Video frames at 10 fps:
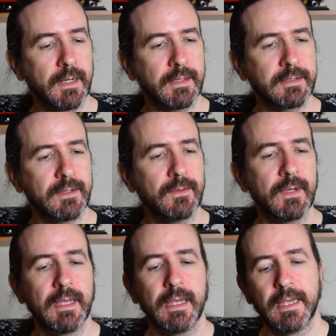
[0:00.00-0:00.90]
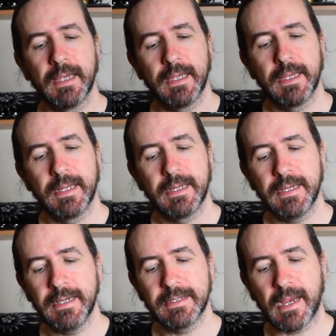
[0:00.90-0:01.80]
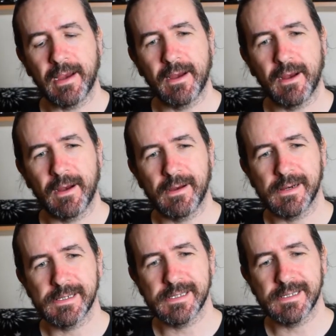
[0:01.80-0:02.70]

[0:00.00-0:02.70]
it, so these are...